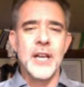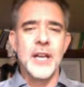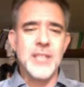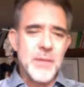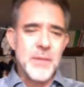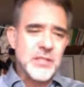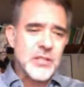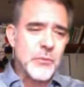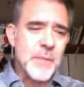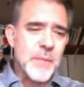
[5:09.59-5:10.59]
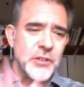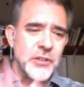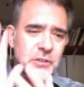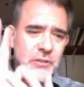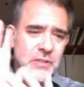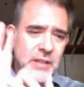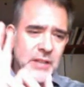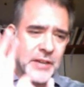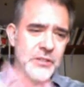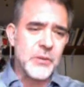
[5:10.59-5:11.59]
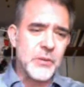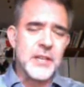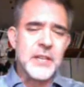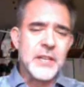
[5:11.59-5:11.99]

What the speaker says: Some of this is three-dimensional, so there's layers to it.